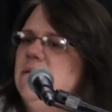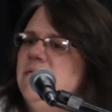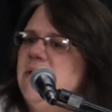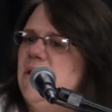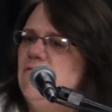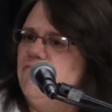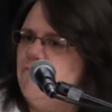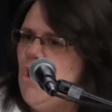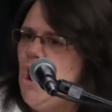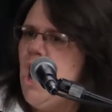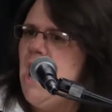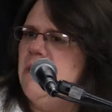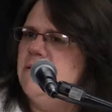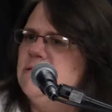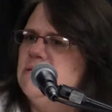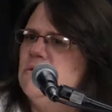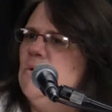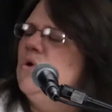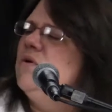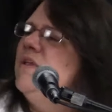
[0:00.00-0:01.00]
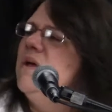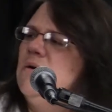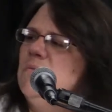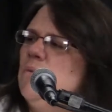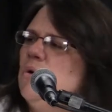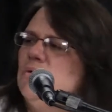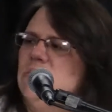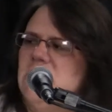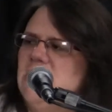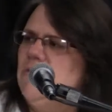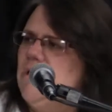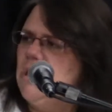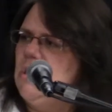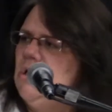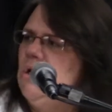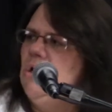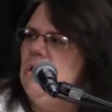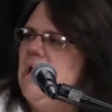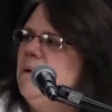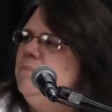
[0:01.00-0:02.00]
they rocked or they were
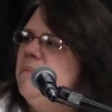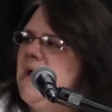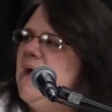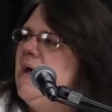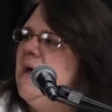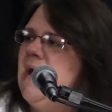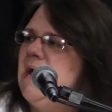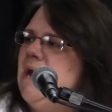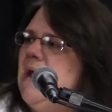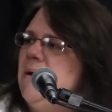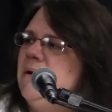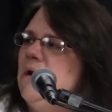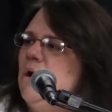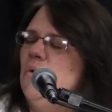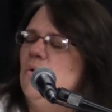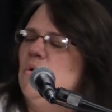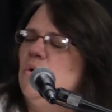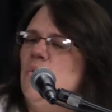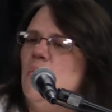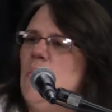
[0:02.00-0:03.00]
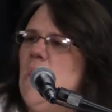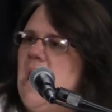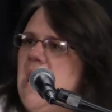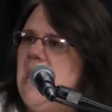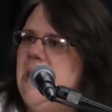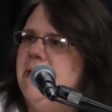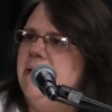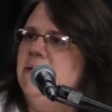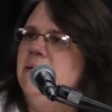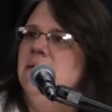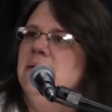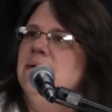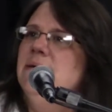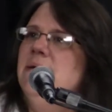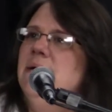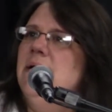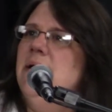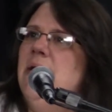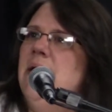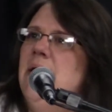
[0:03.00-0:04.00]
lyrical. I don't know why,
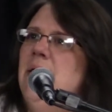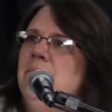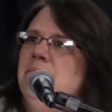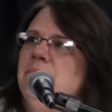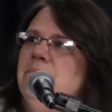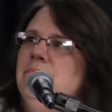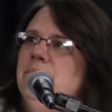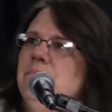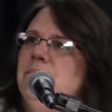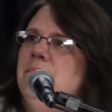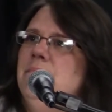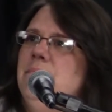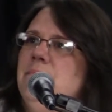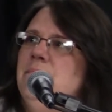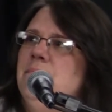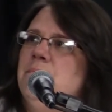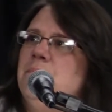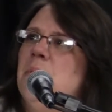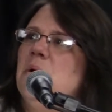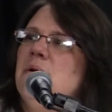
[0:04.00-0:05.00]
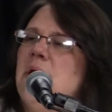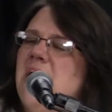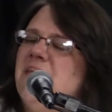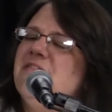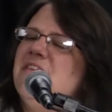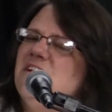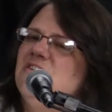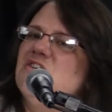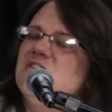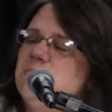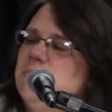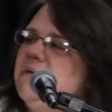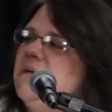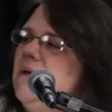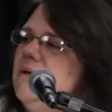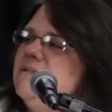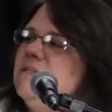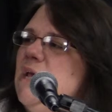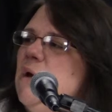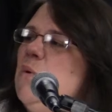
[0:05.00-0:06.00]
but I think just
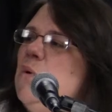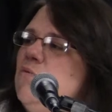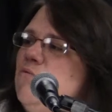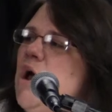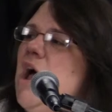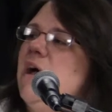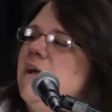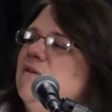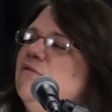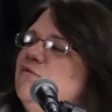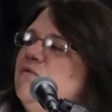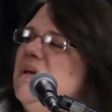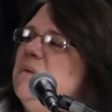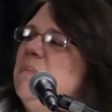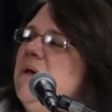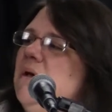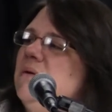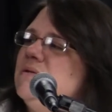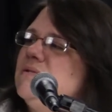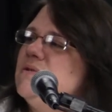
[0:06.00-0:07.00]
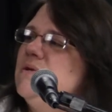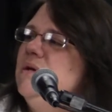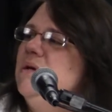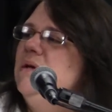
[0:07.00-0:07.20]
because they were rockin' females.